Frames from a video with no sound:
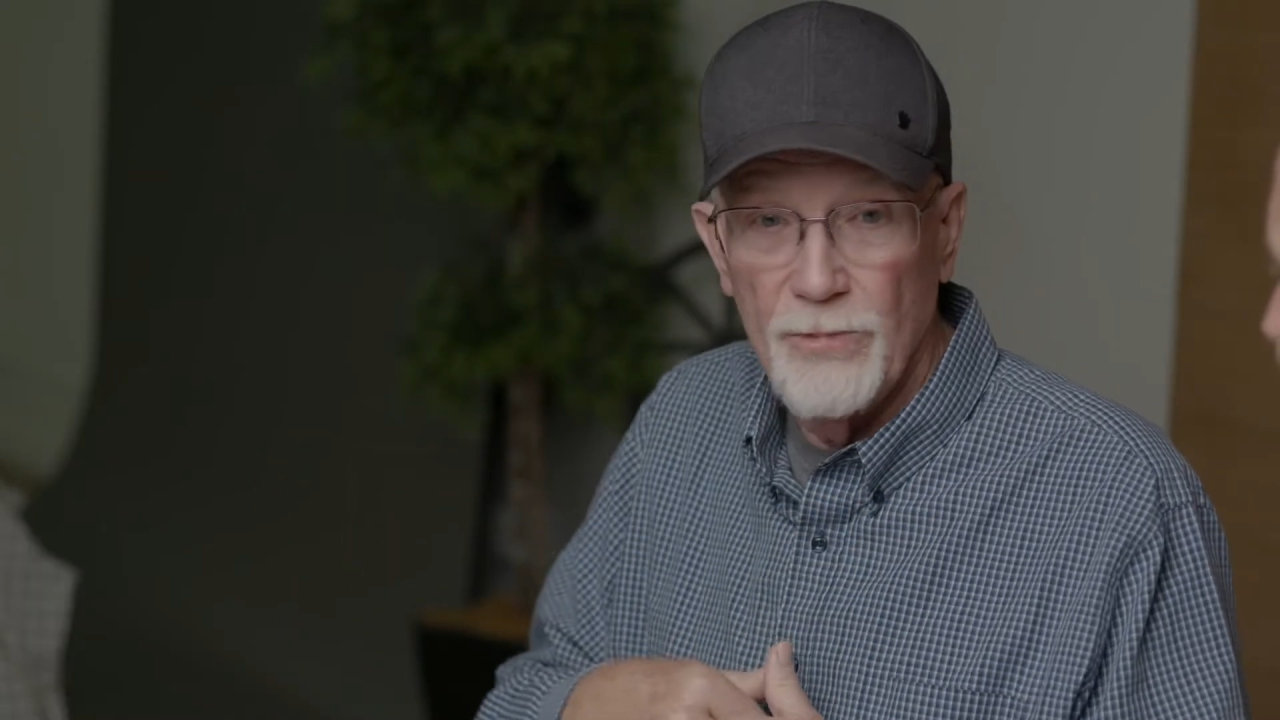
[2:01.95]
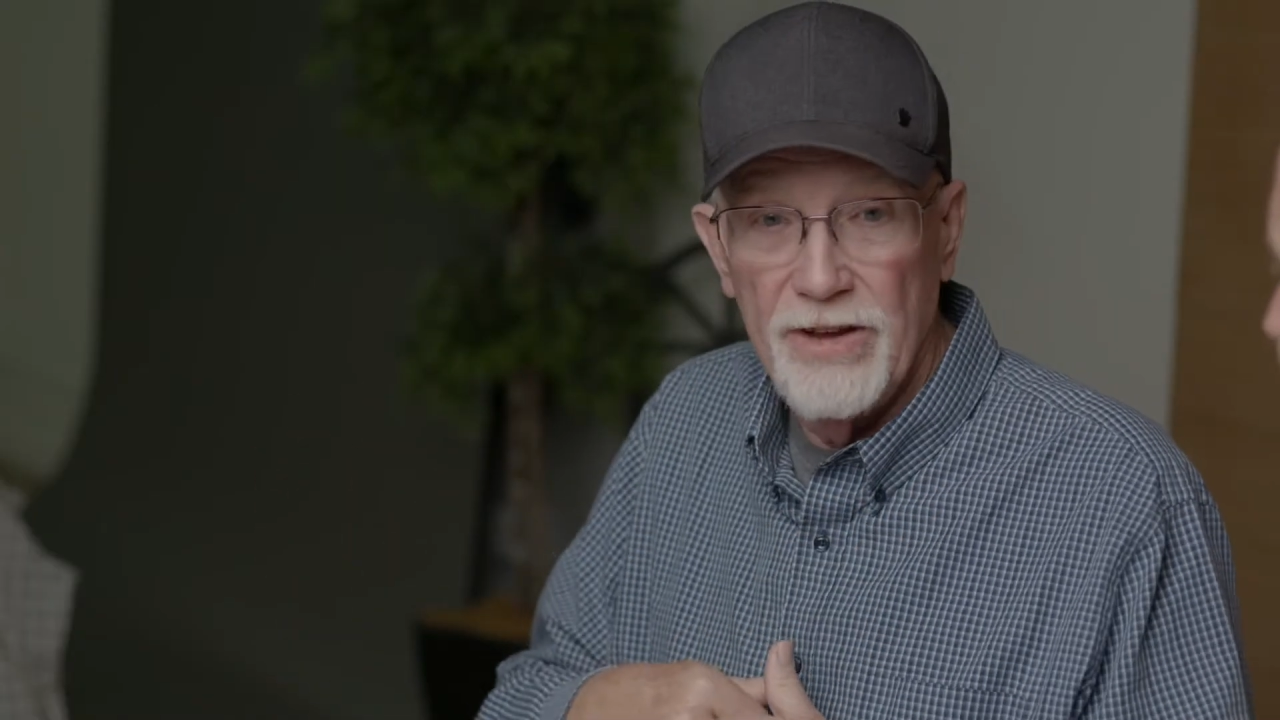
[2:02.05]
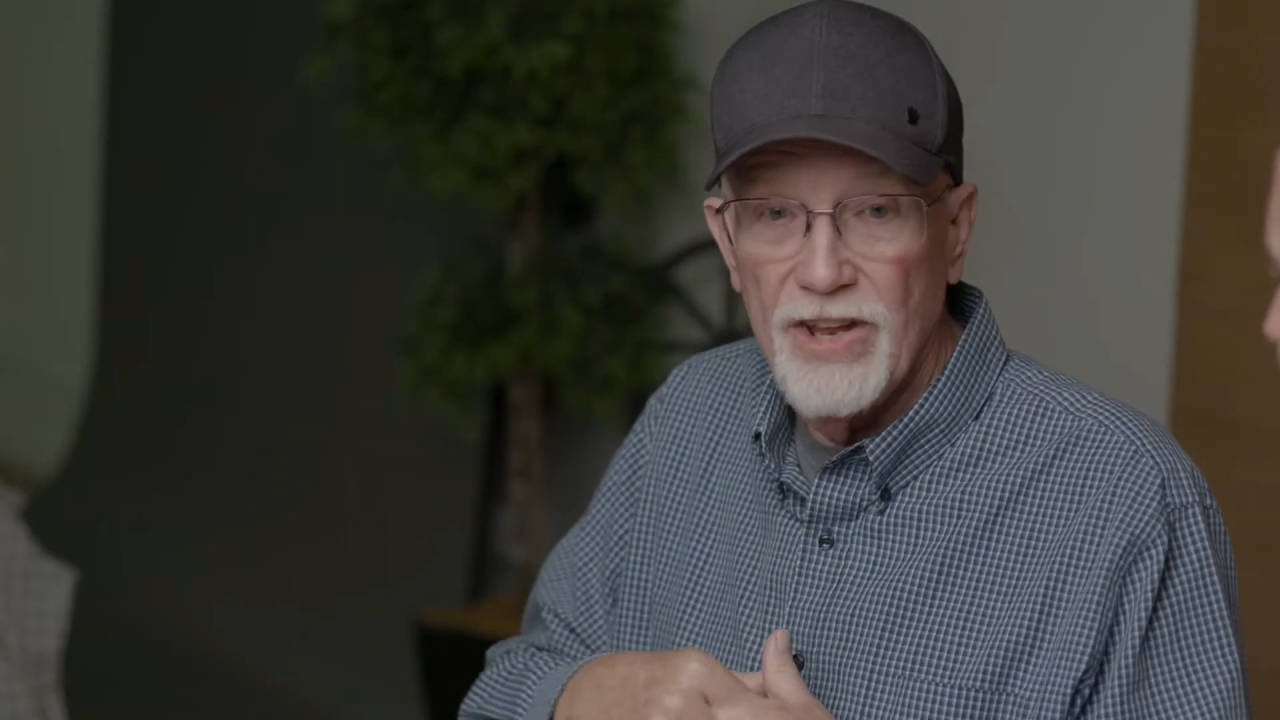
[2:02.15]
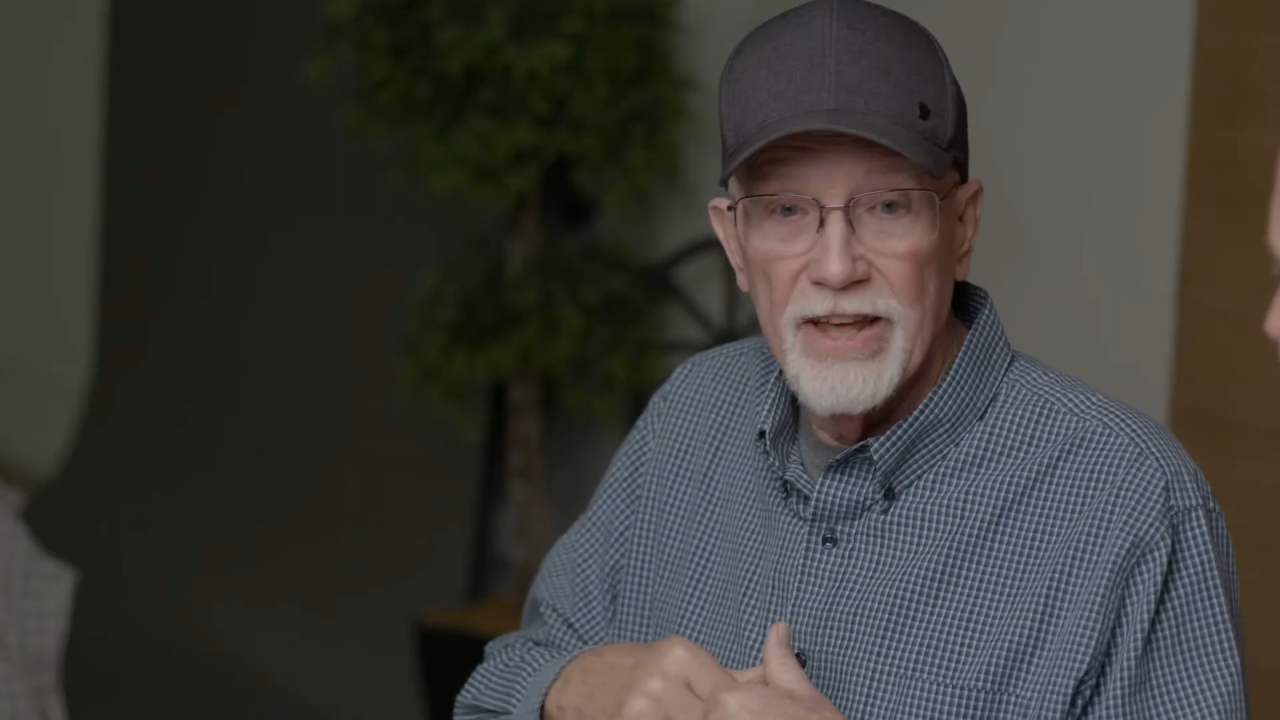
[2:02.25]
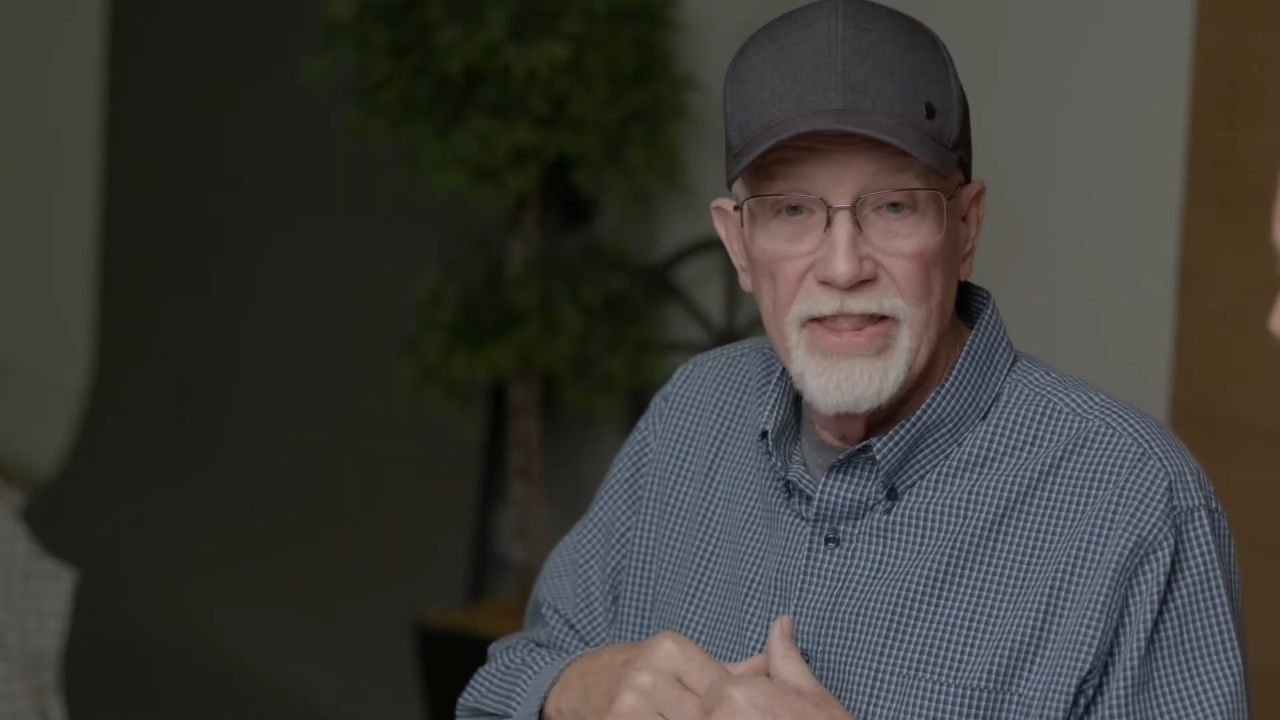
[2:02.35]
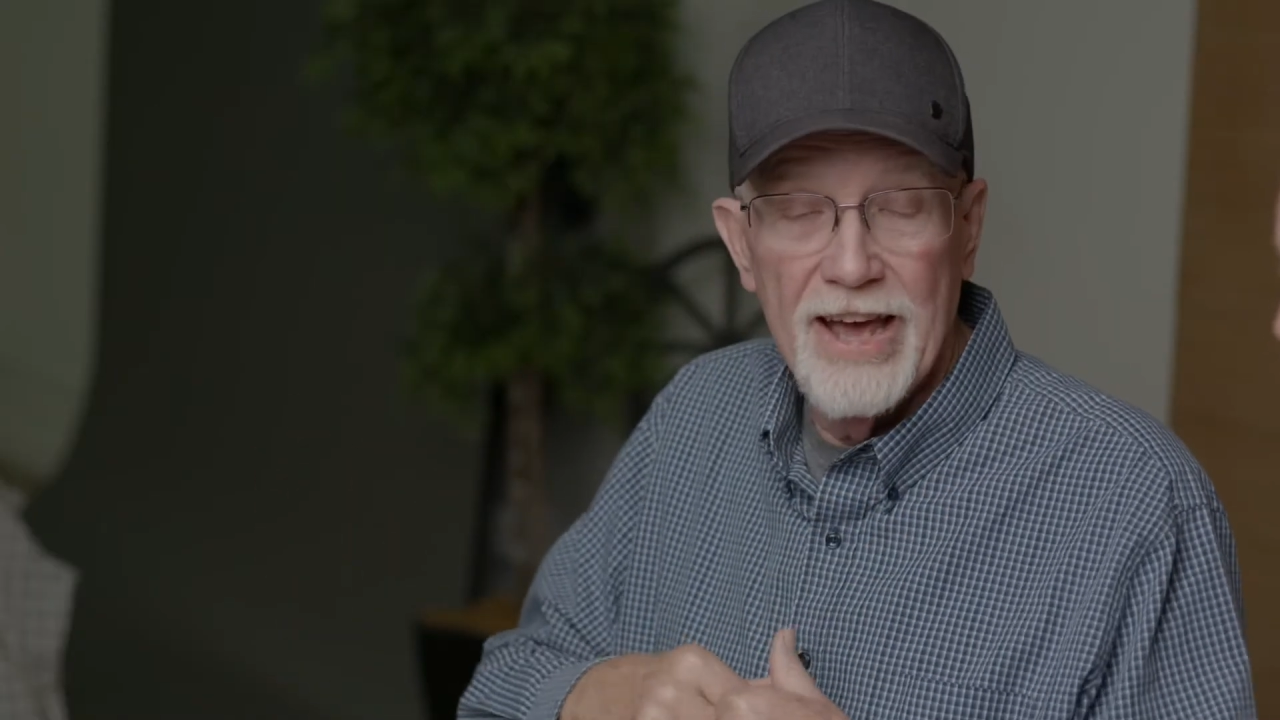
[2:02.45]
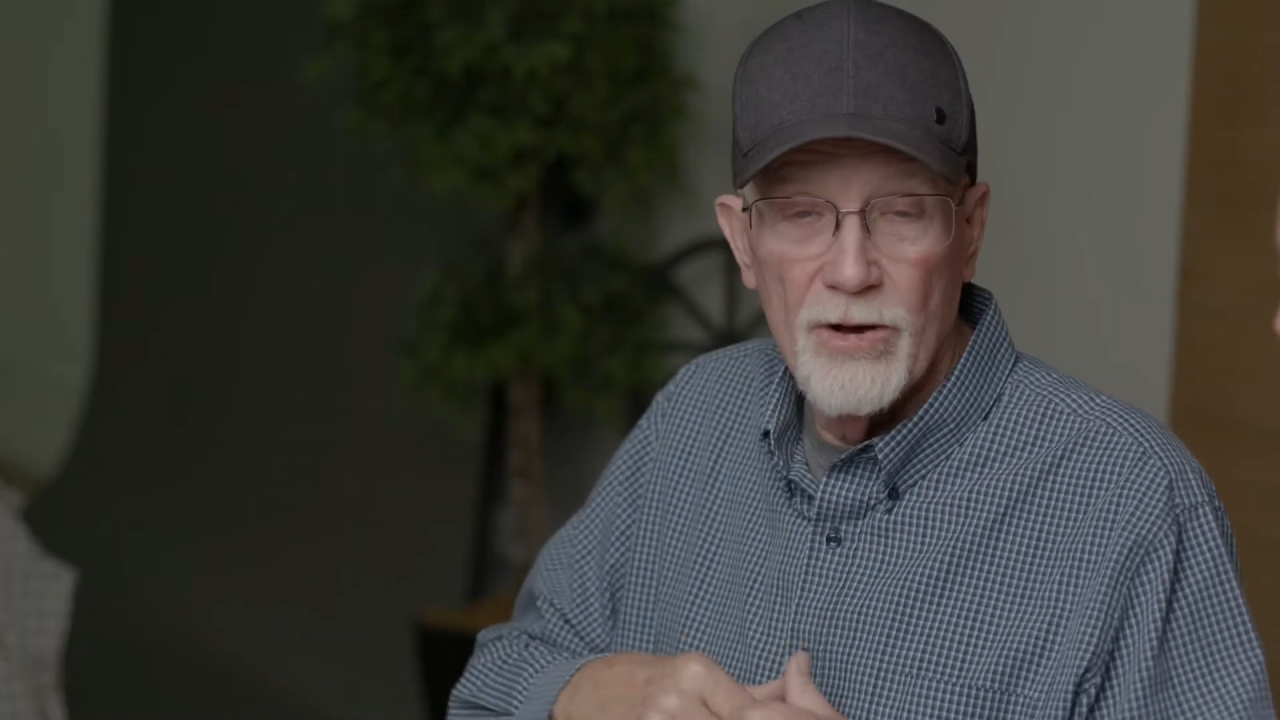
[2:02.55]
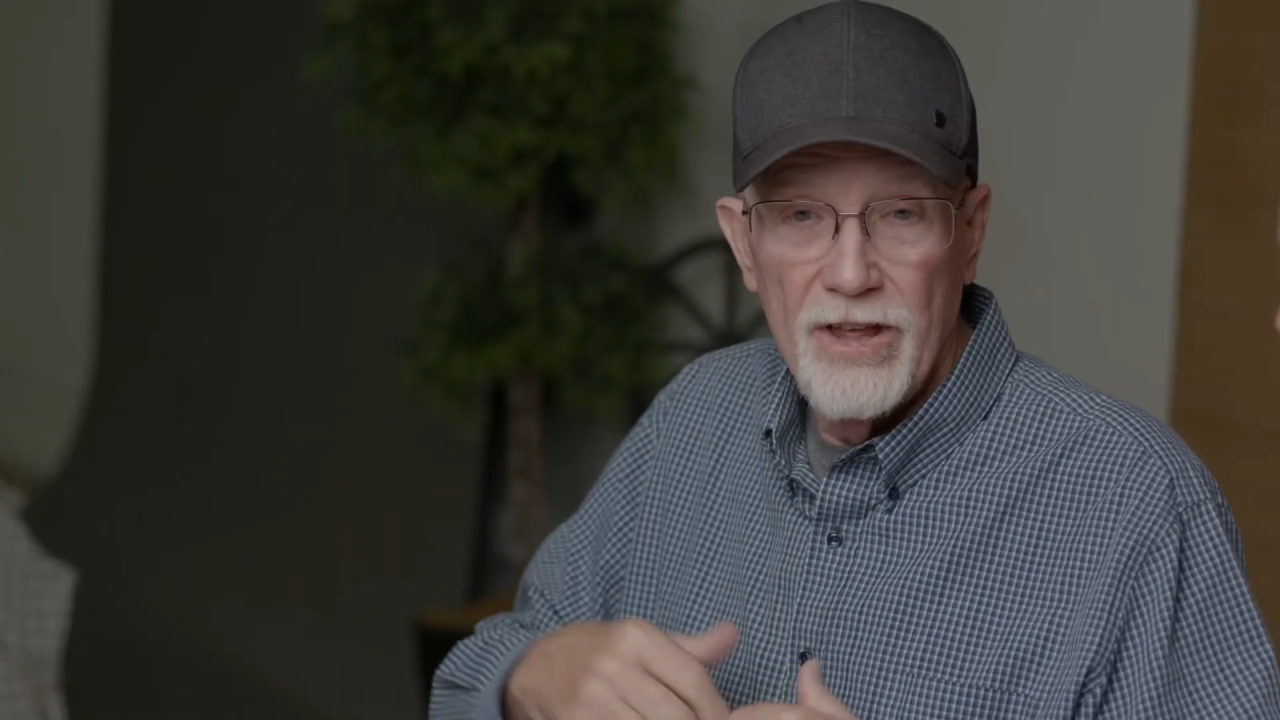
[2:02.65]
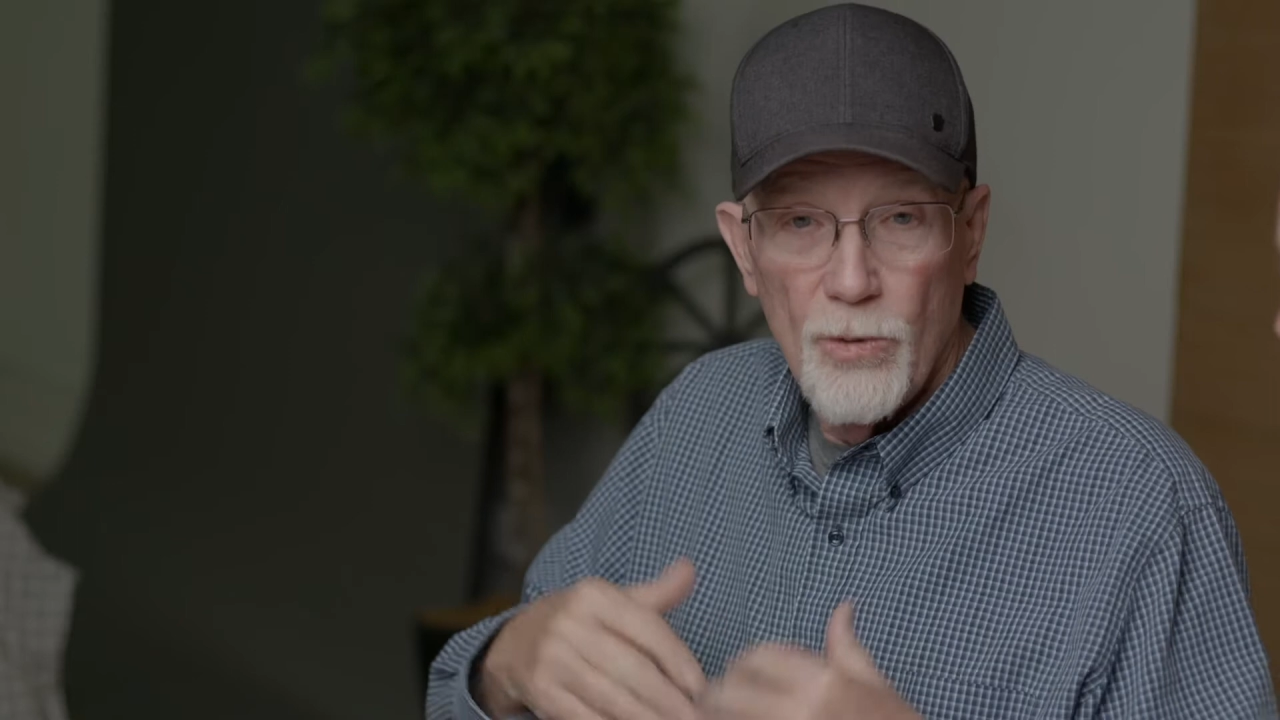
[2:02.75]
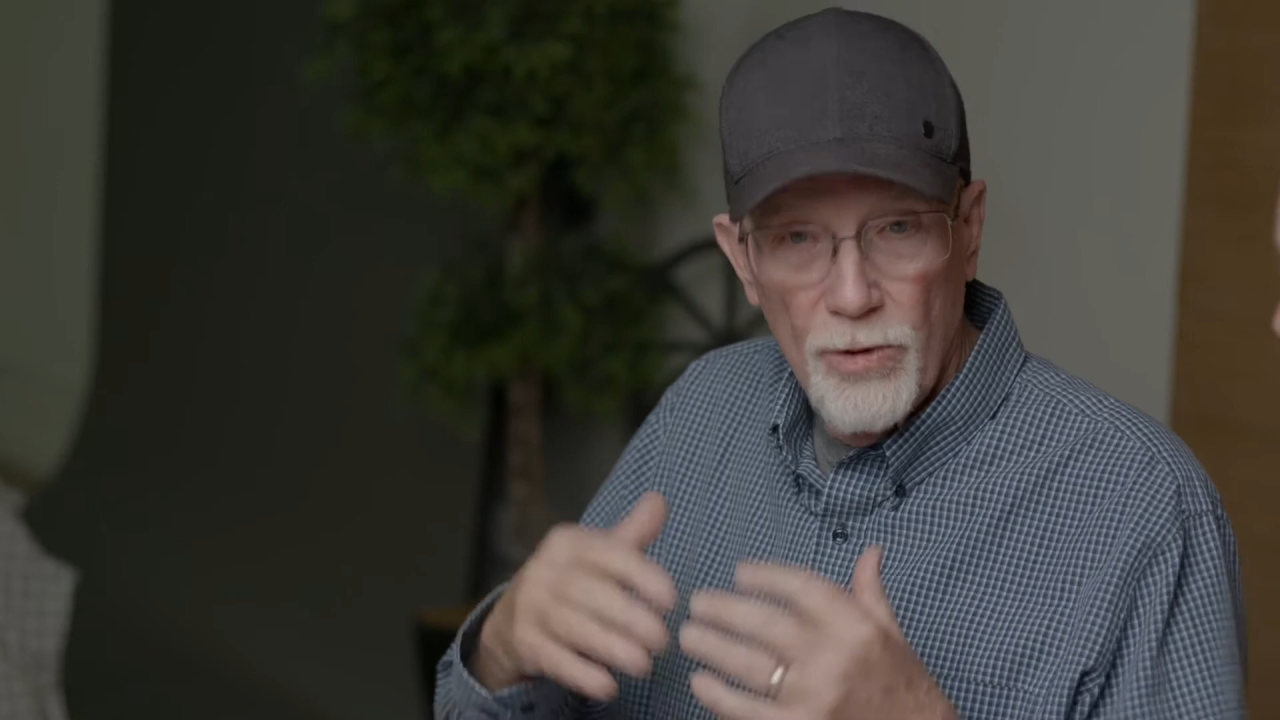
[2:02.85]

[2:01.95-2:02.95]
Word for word: we've done that